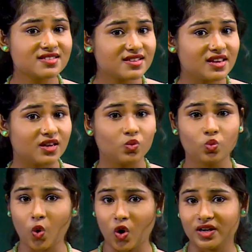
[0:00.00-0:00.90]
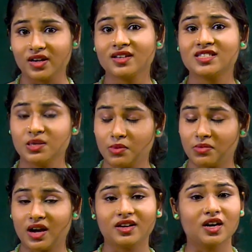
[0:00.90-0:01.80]
see what
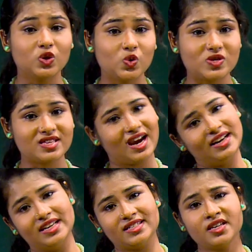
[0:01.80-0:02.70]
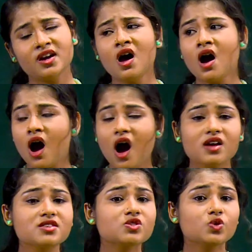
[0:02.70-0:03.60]
Chimamanda Ngozi Adichie
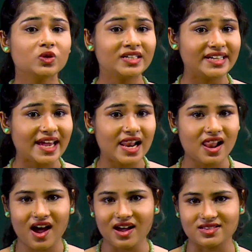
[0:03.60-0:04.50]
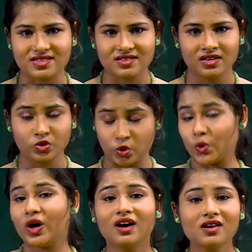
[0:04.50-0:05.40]
has to tell us through
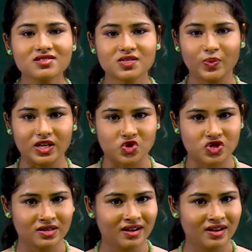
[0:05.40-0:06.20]
her speech.